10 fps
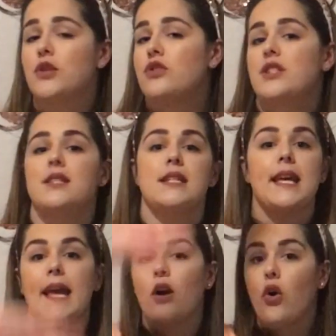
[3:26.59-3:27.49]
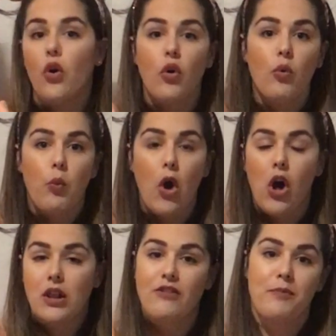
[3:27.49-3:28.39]
you'll just see a whole
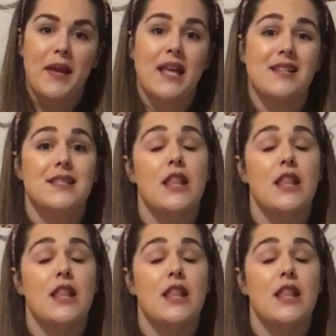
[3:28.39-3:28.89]
wall of pins,